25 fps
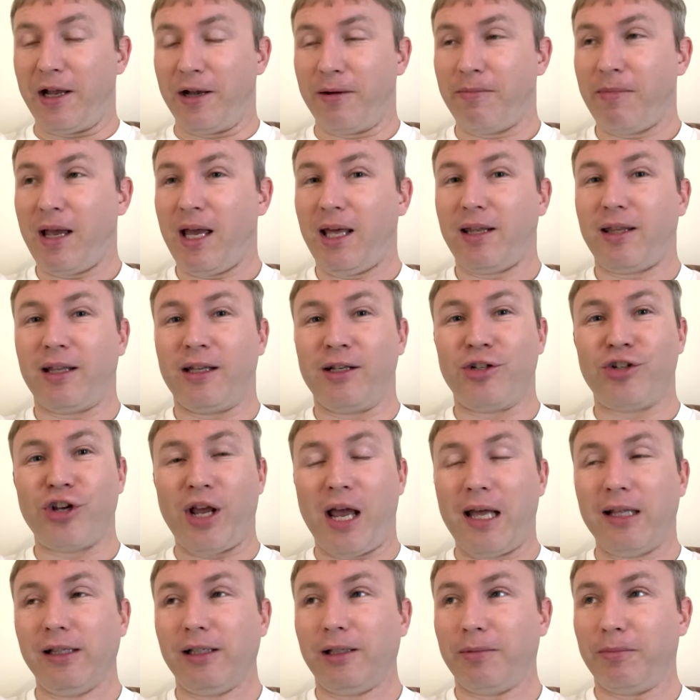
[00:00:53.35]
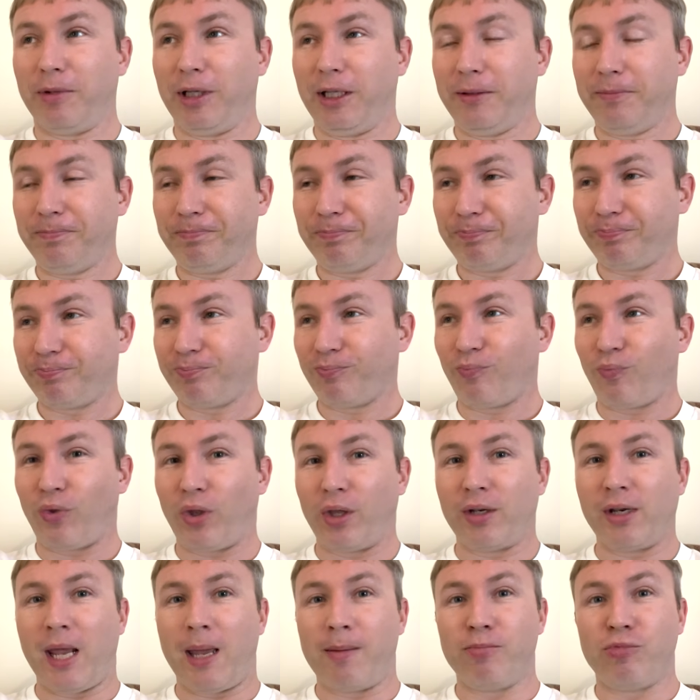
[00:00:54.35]
I met a gentleman
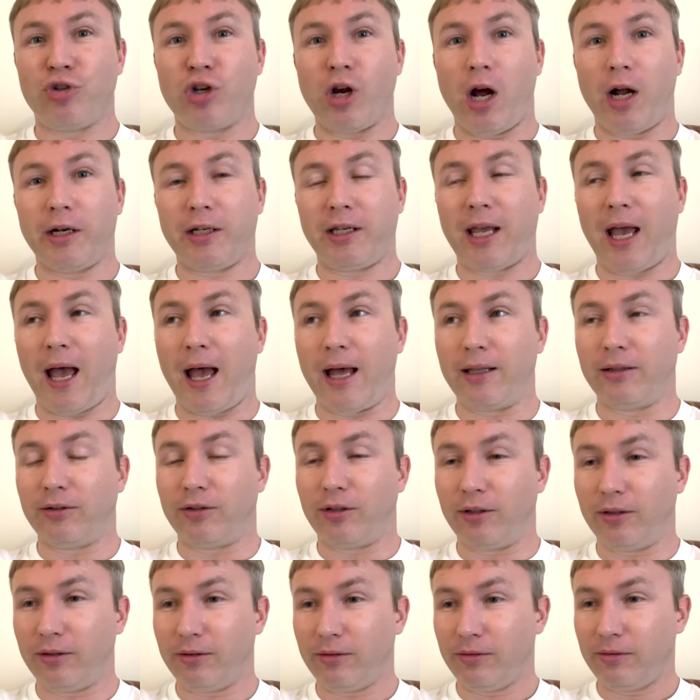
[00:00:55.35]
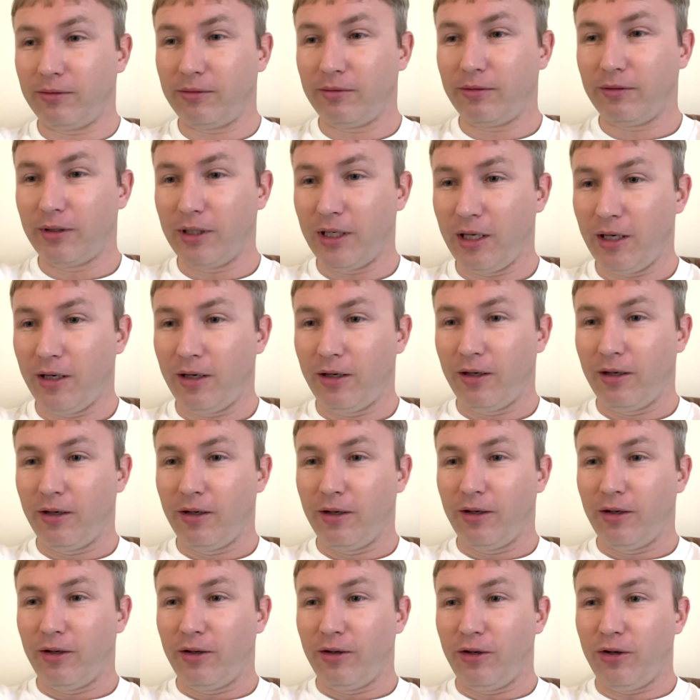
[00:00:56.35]
named John Canton
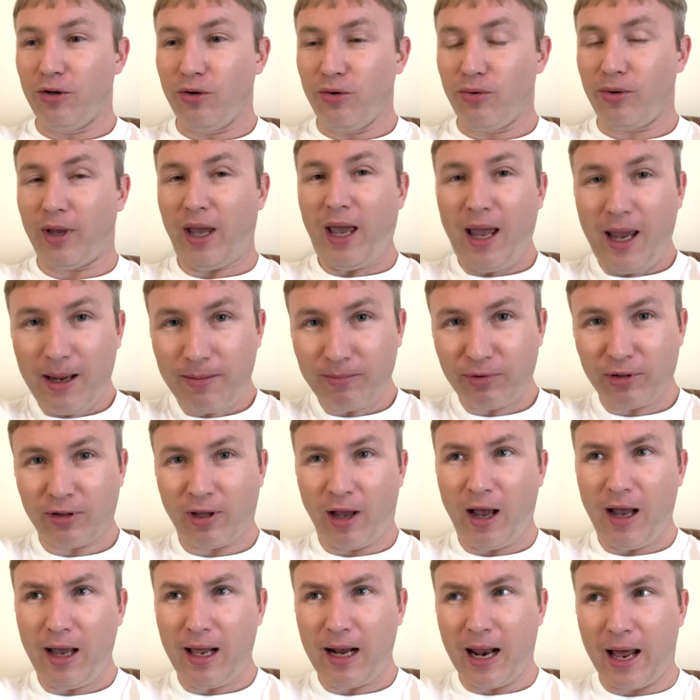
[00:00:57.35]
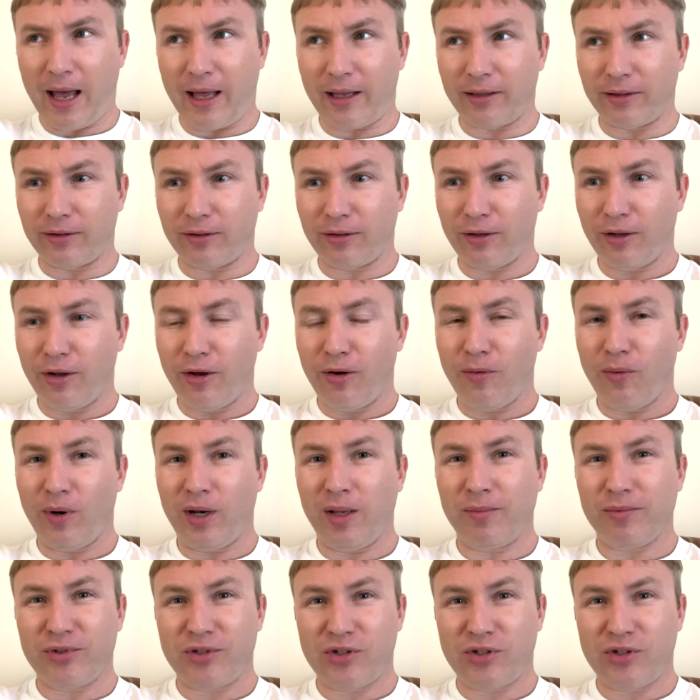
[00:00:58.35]
who came to Thailand when he was